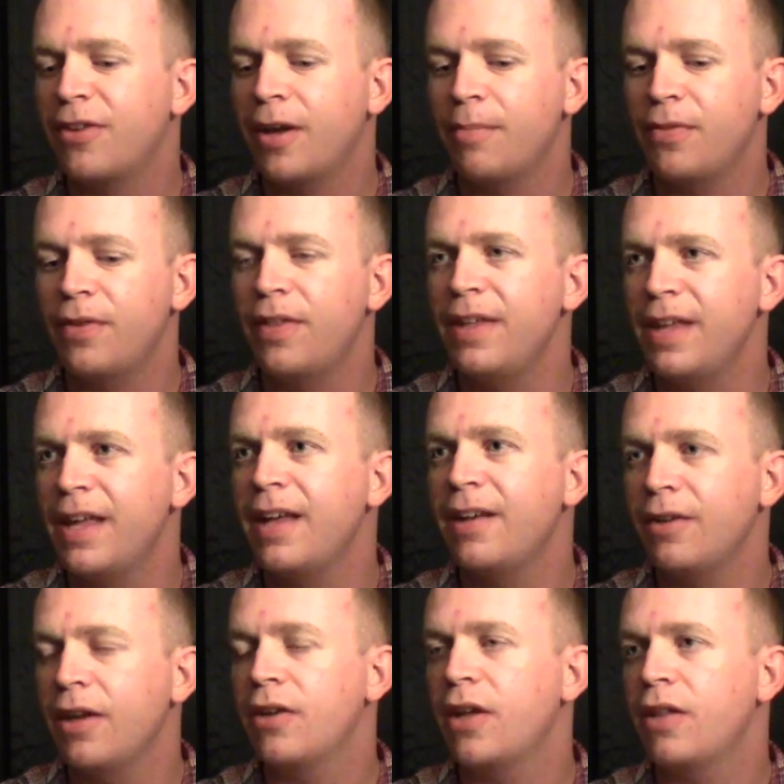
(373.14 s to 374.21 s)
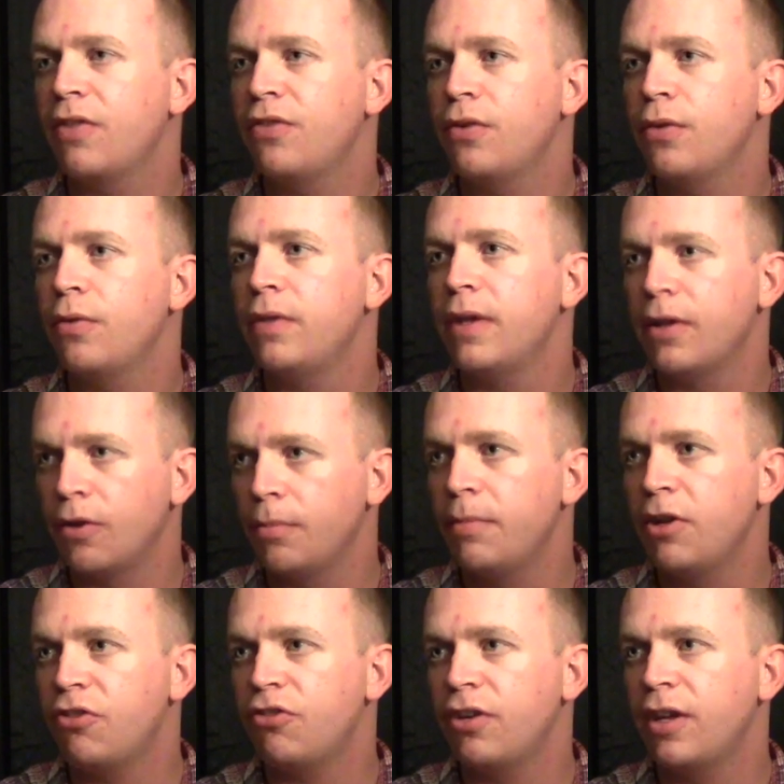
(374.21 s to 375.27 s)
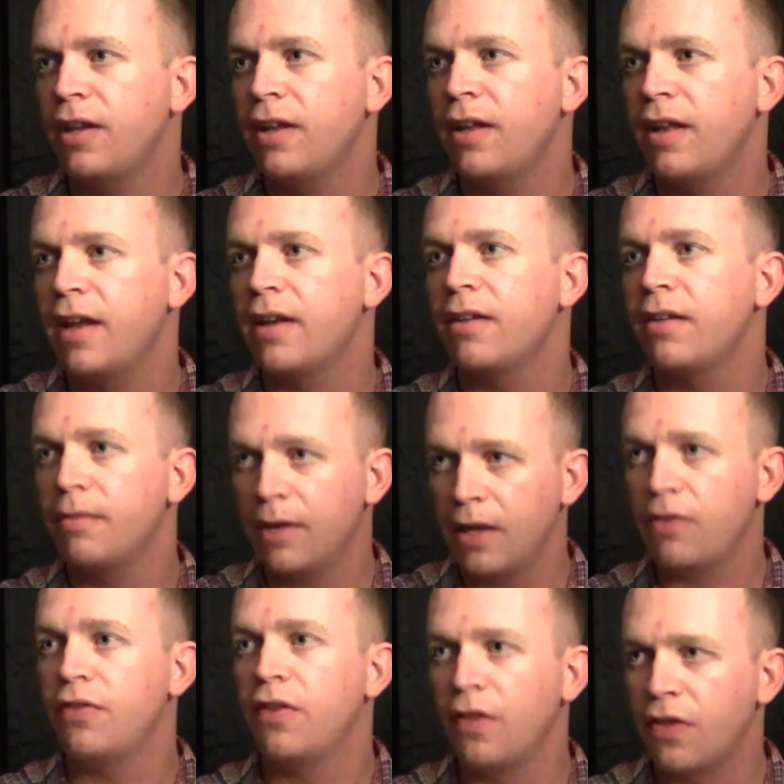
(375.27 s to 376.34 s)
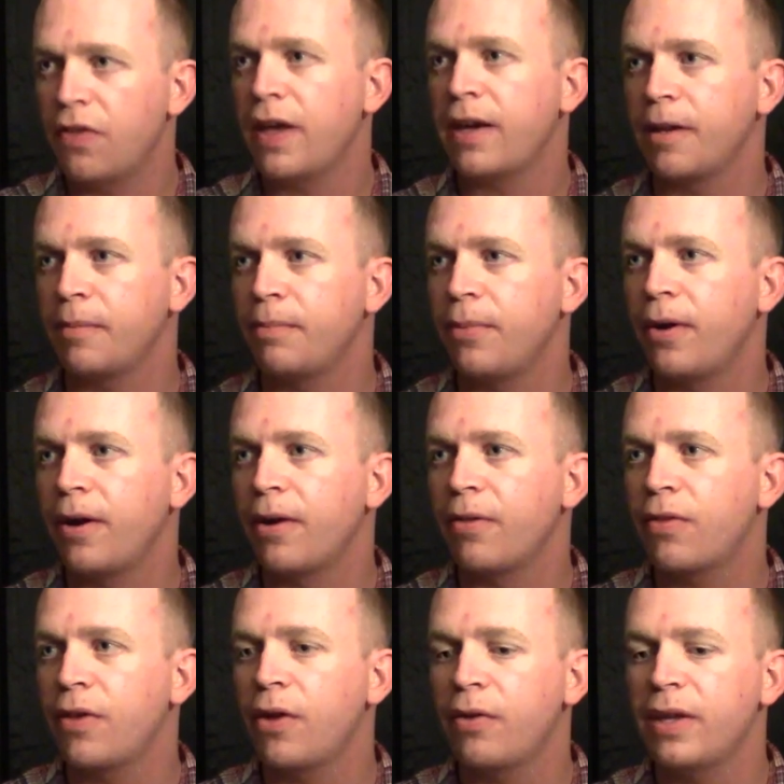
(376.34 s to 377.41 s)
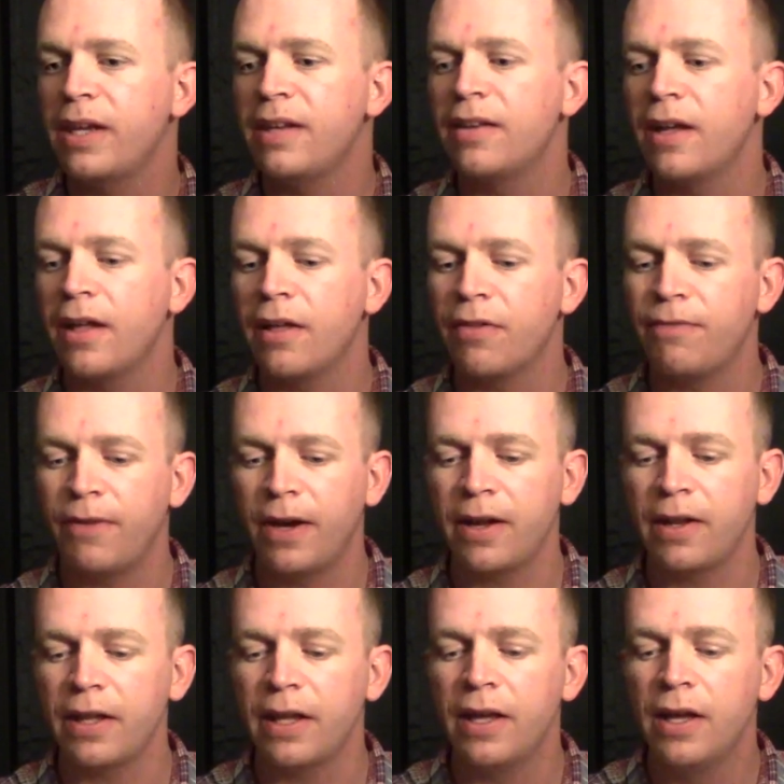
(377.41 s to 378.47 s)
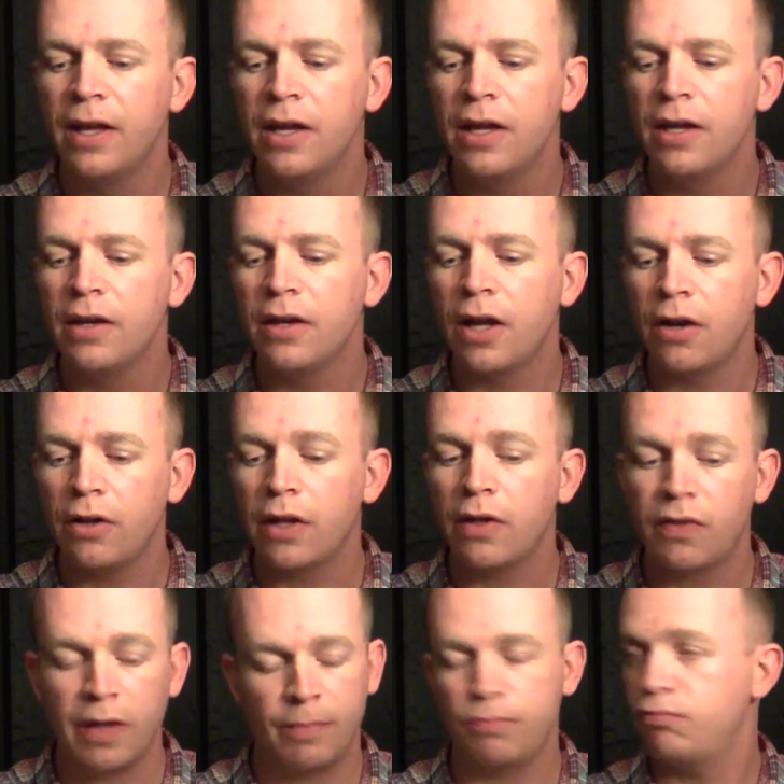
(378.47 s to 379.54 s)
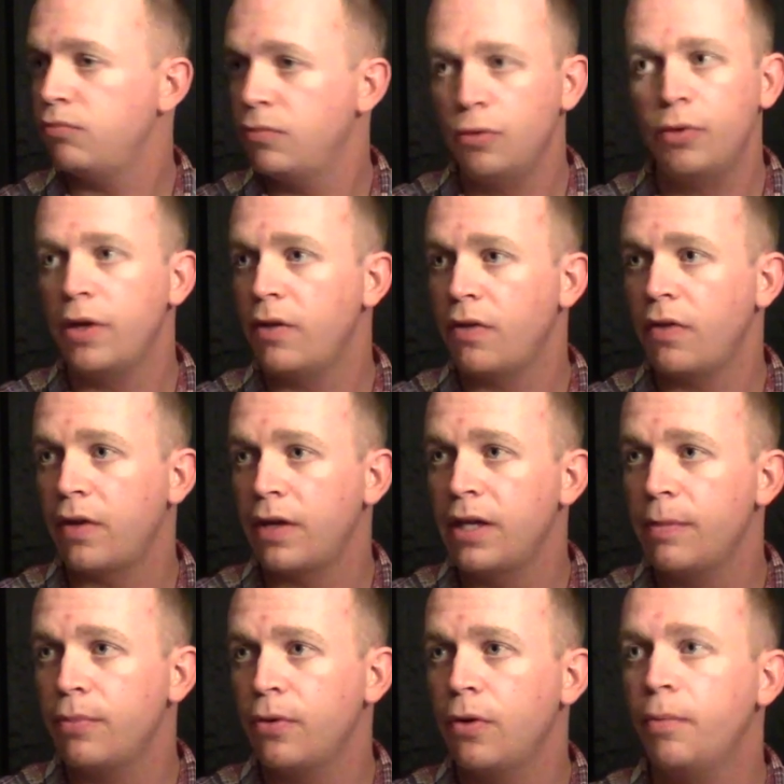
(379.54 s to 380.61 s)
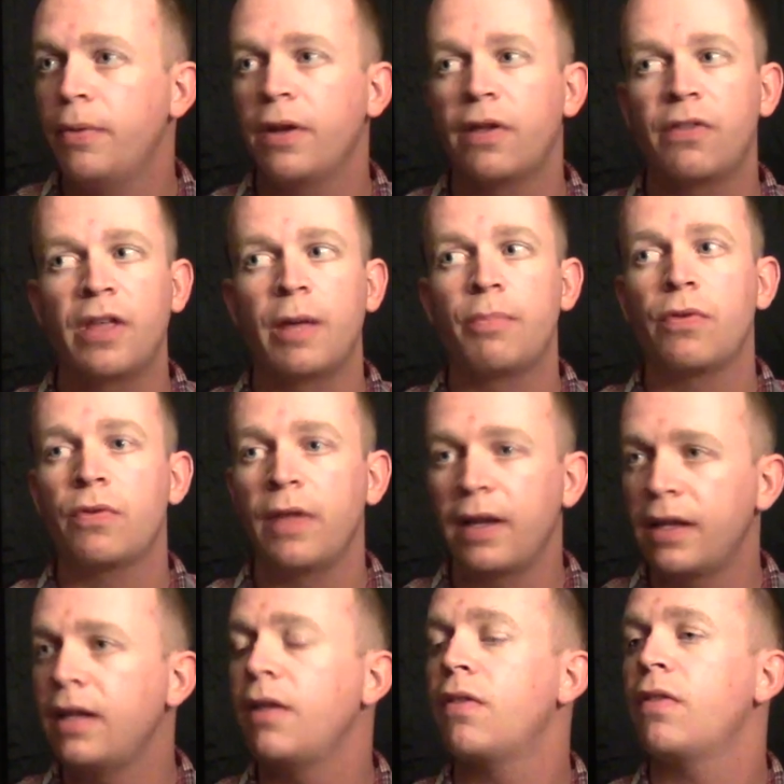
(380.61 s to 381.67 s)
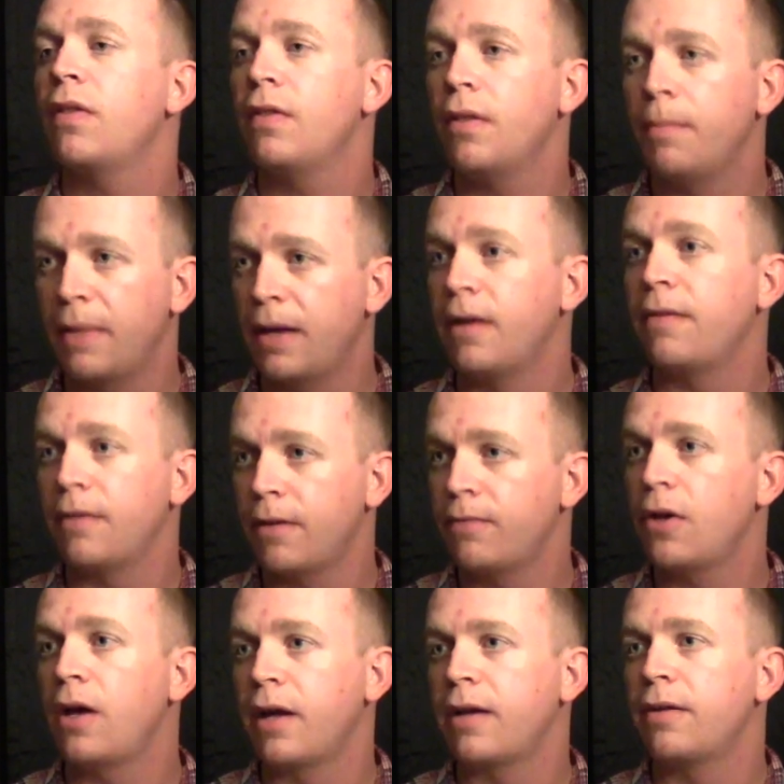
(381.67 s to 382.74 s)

comes to the end and gets to the intermission, and then gets to the second part. So he does finally not only accept who he is as a Hebrew, but accepts that he is the man of God.